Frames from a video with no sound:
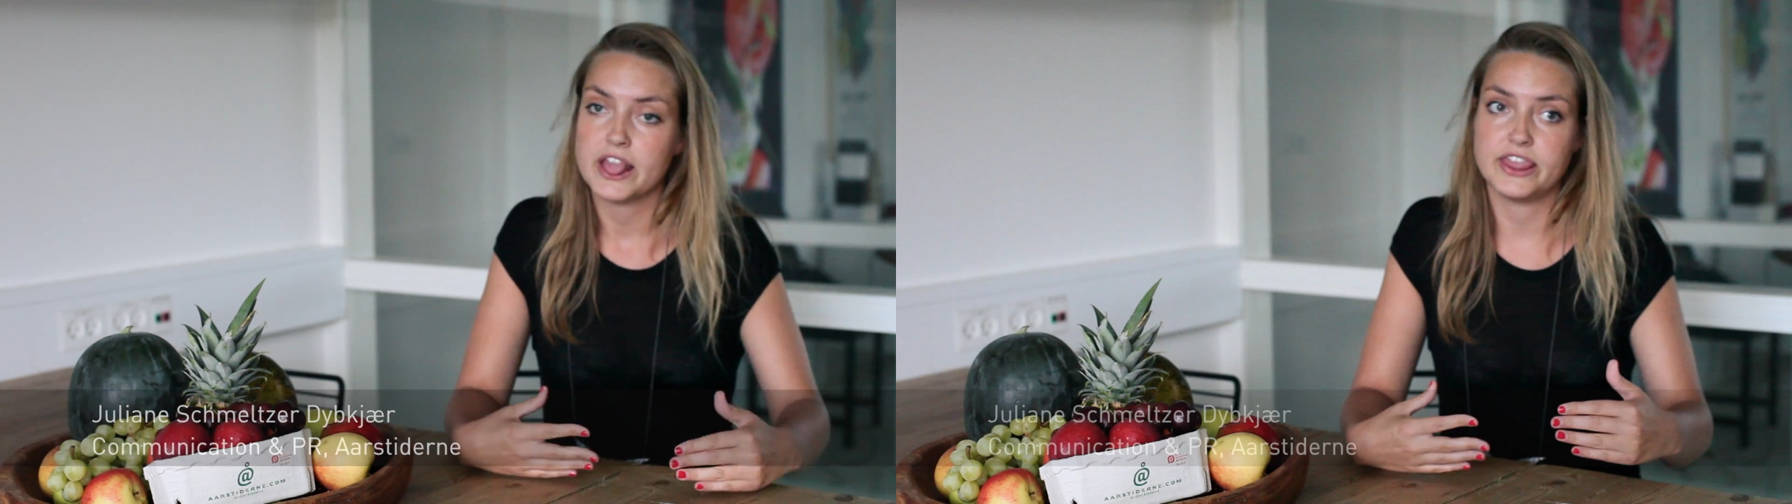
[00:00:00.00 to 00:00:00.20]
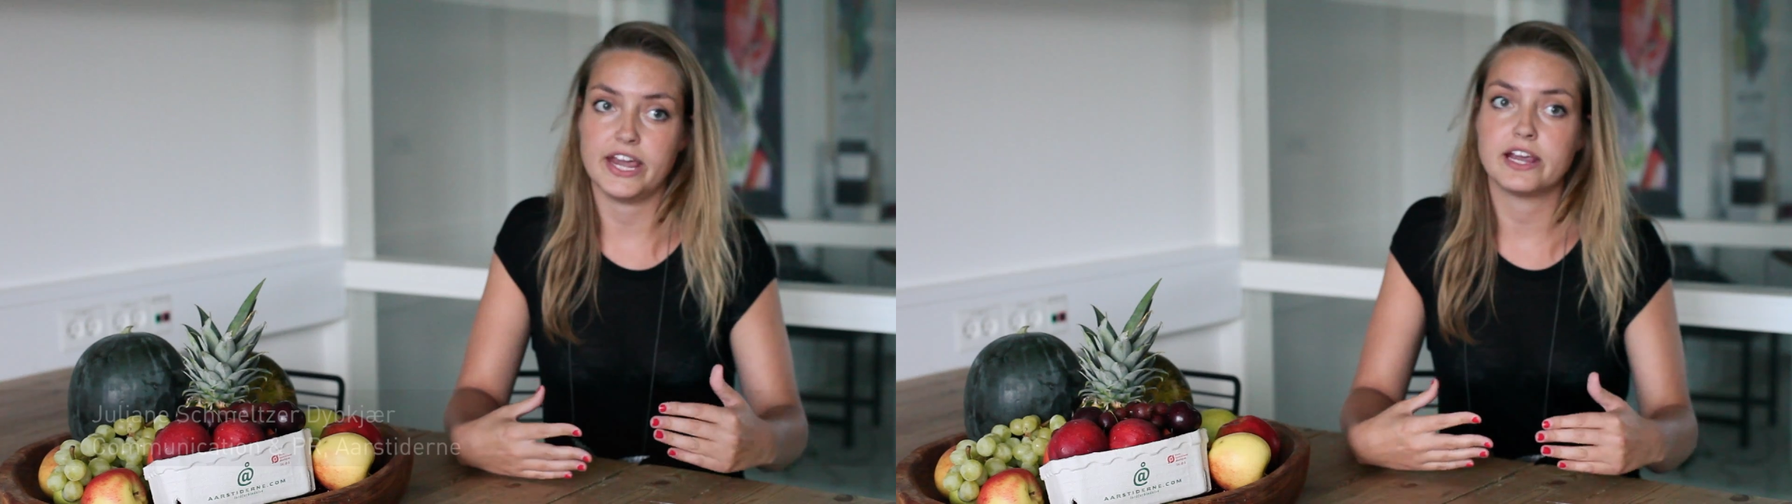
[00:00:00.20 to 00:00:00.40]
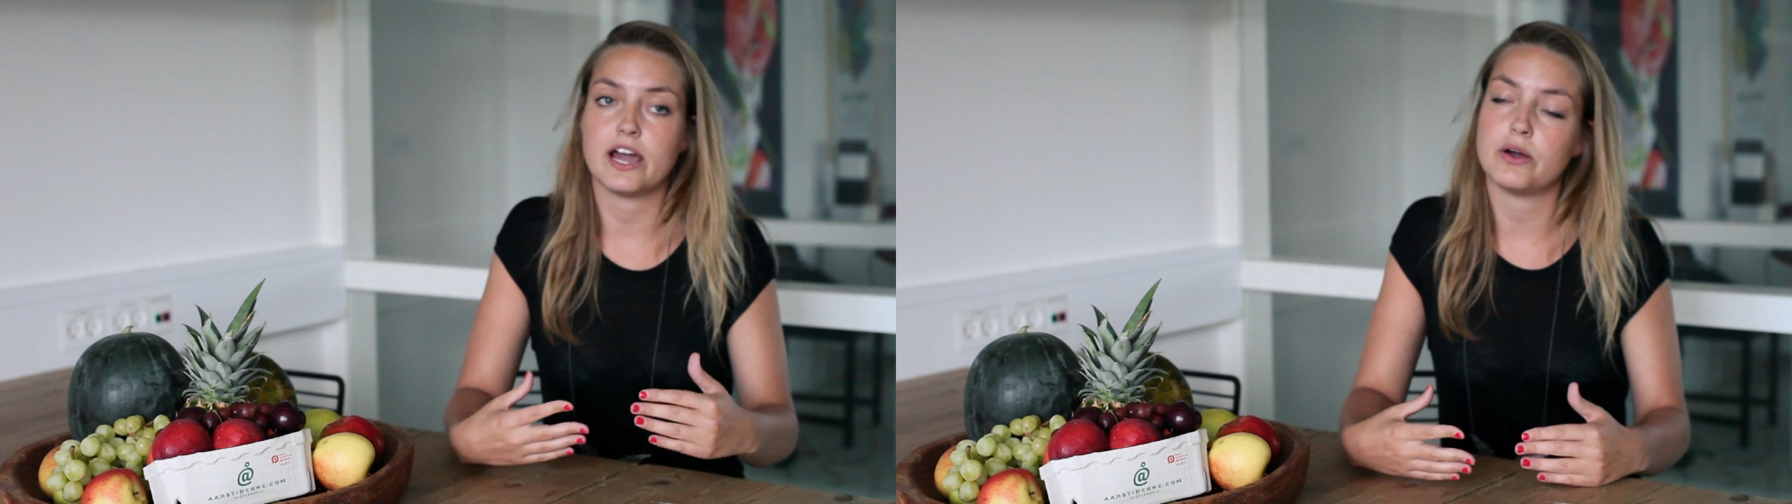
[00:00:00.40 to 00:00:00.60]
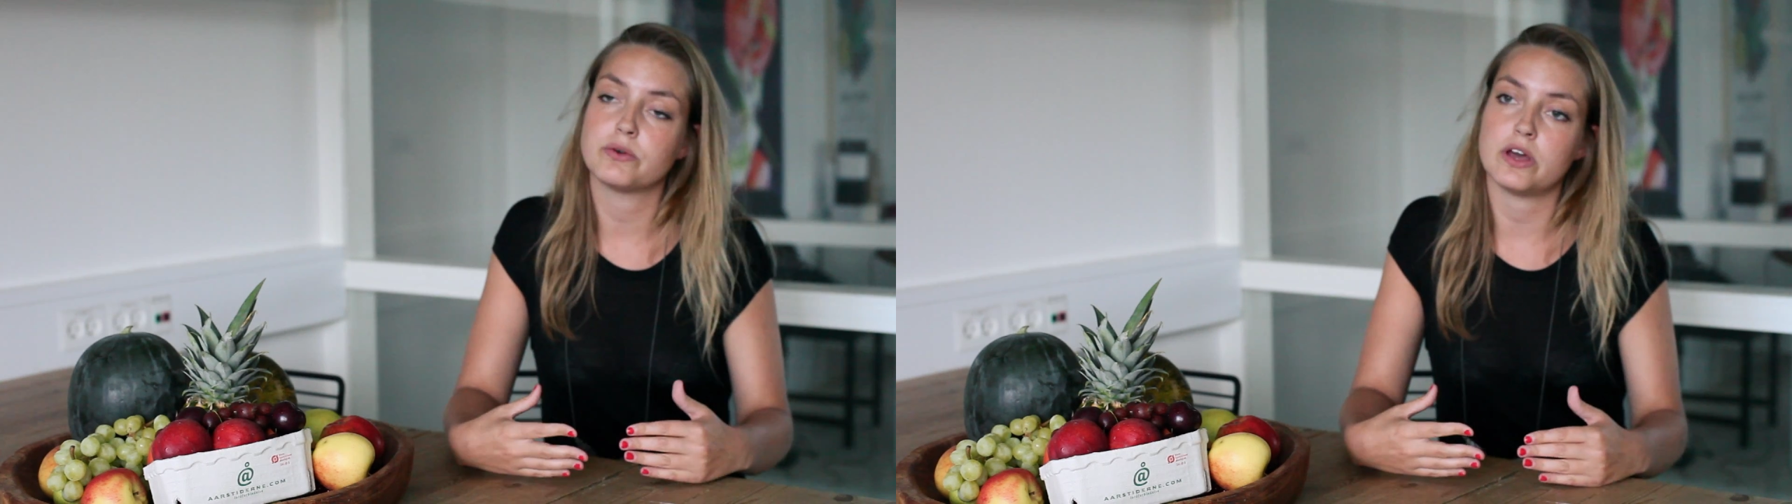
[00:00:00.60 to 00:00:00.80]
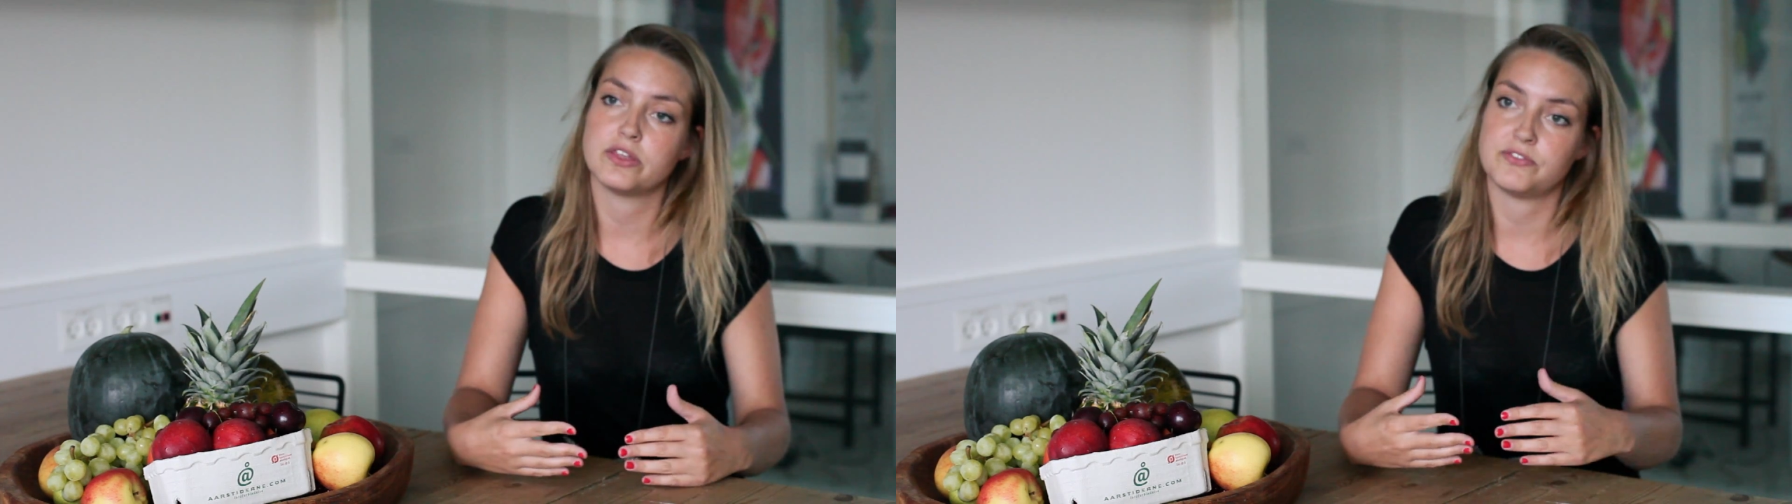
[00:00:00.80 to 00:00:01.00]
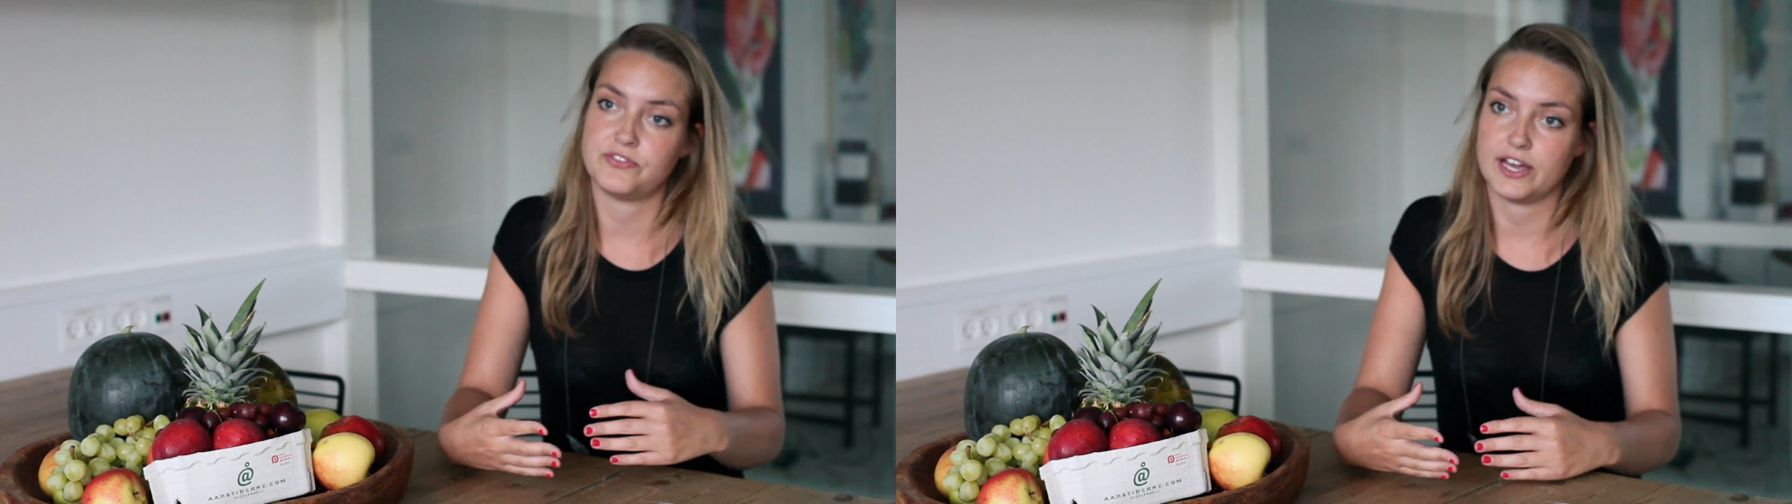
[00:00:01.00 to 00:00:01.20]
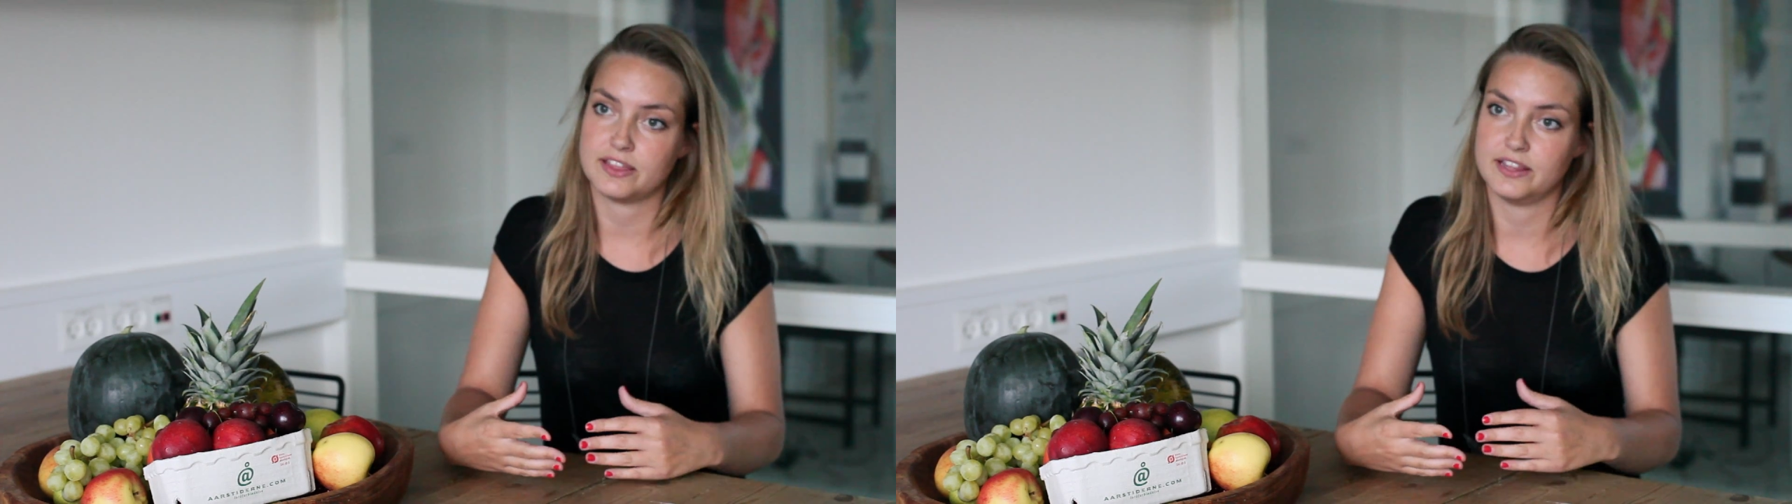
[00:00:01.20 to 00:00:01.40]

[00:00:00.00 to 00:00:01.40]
they count on the fact